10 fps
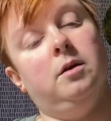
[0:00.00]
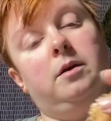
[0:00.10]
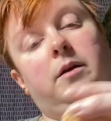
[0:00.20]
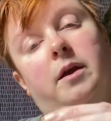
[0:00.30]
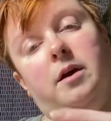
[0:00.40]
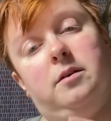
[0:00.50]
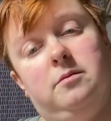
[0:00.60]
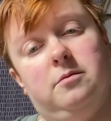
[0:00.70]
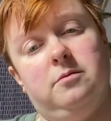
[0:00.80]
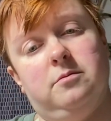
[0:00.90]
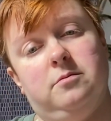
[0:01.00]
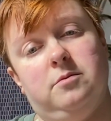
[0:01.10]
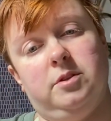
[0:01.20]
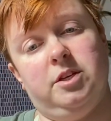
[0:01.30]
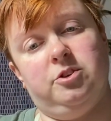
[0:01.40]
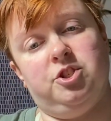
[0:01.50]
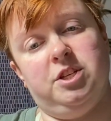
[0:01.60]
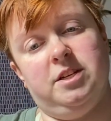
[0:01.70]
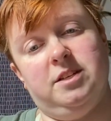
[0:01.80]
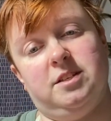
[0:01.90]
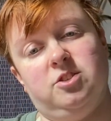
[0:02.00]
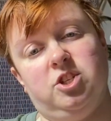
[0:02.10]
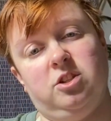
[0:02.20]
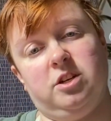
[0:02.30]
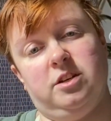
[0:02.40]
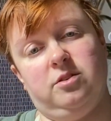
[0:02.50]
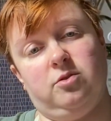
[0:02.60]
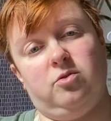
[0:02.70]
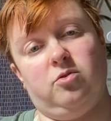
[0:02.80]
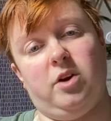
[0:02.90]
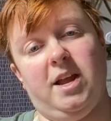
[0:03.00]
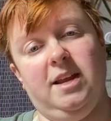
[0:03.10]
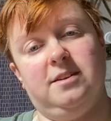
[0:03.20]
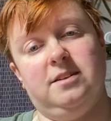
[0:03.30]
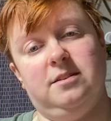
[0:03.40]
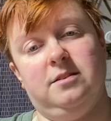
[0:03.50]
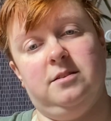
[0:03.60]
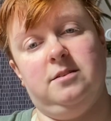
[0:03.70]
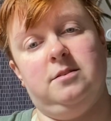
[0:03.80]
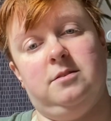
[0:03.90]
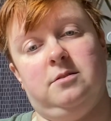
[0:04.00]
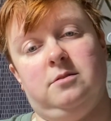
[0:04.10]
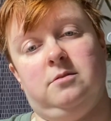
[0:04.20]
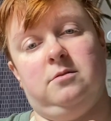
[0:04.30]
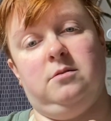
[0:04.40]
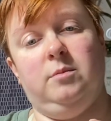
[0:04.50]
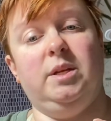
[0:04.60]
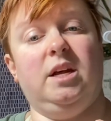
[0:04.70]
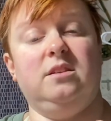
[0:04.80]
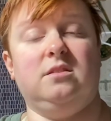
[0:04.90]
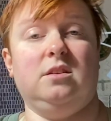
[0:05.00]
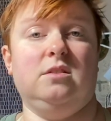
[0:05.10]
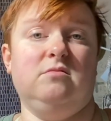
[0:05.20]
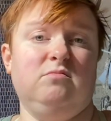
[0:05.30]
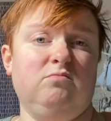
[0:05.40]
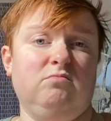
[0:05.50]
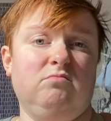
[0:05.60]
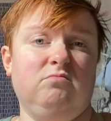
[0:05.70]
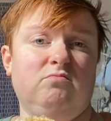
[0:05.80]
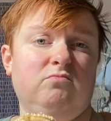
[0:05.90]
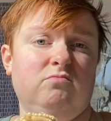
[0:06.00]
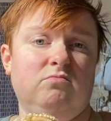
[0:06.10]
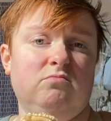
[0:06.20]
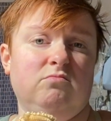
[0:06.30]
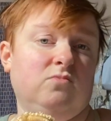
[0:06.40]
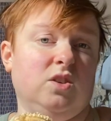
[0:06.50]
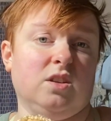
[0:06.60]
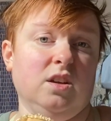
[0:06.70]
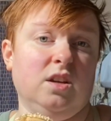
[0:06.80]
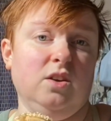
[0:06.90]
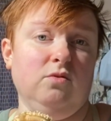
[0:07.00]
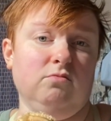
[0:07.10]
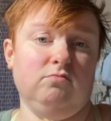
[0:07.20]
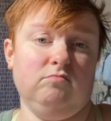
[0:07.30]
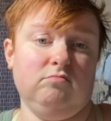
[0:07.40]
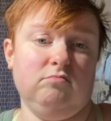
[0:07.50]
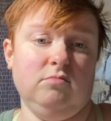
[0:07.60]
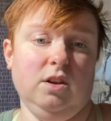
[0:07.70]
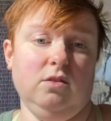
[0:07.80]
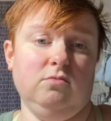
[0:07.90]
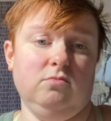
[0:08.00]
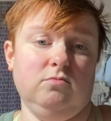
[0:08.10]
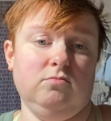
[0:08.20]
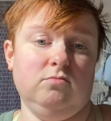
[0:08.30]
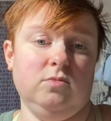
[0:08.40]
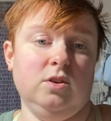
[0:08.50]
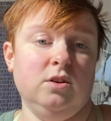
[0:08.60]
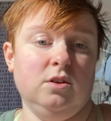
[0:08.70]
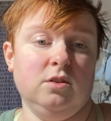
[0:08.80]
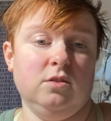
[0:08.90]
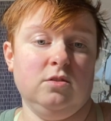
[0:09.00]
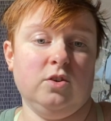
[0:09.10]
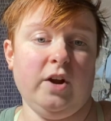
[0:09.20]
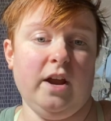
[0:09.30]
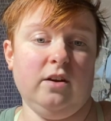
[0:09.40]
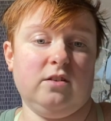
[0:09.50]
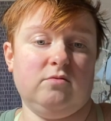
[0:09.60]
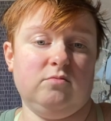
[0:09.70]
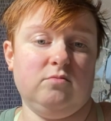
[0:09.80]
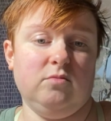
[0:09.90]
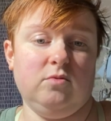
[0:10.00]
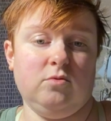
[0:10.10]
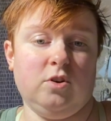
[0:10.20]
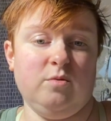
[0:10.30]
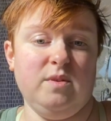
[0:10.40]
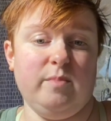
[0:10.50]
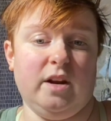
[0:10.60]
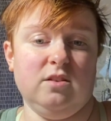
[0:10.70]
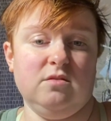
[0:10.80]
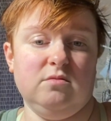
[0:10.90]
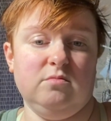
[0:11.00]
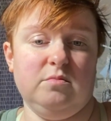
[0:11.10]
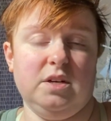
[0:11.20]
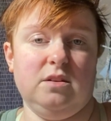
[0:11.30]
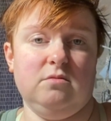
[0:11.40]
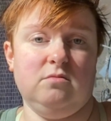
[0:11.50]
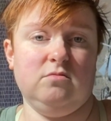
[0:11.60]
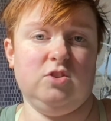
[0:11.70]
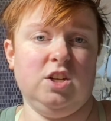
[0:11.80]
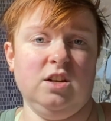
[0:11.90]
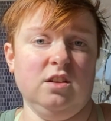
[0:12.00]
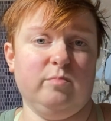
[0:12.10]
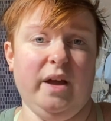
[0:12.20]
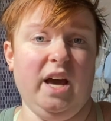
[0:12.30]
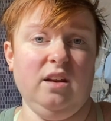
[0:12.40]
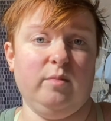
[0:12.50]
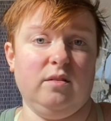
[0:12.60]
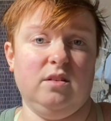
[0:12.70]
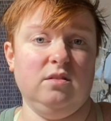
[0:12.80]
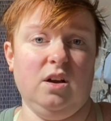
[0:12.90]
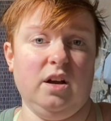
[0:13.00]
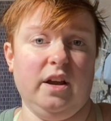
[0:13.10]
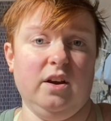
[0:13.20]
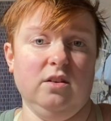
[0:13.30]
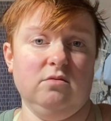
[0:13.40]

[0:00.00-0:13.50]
yeah. Here she is. Isn't she looking great? I mean, honestly, just kind of cute, you know. Her hair could be better, but she doesn't look bad in long hair.